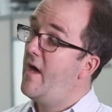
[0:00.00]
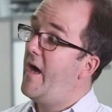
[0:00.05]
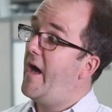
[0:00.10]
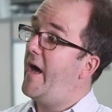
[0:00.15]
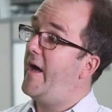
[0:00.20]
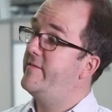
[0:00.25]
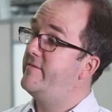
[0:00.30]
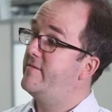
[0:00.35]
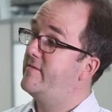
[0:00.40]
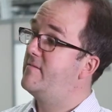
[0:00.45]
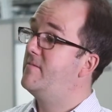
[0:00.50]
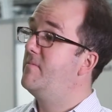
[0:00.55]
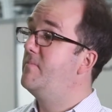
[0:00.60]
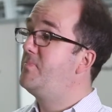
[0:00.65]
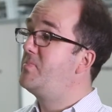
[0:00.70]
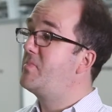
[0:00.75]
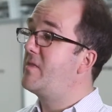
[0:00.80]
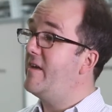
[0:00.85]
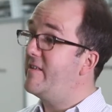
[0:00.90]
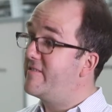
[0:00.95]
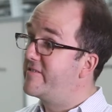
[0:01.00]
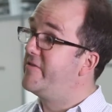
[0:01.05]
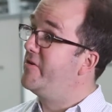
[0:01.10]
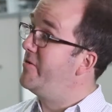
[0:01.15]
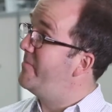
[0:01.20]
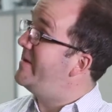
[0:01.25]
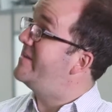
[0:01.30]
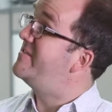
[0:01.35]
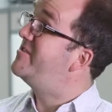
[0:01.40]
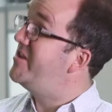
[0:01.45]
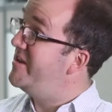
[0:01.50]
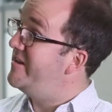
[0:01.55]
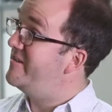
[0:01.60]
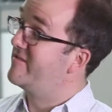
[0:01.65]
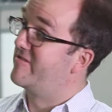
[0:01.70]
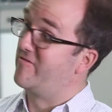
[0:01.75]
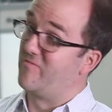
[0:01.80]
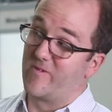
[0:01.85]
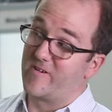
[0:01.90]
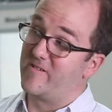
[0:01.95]
And it's going to be a
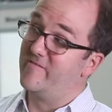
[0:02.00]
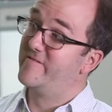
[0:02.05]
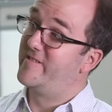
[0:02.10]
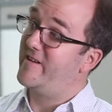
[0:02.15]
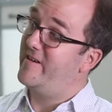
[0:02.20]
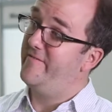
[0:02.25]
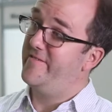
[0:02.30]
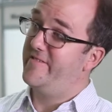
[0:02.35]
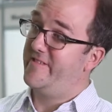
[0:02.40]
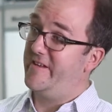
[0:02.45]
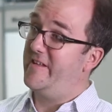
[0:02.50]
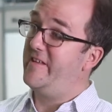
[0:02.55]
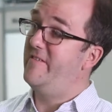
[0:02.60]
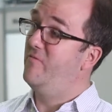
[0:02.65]
changed world, obviously,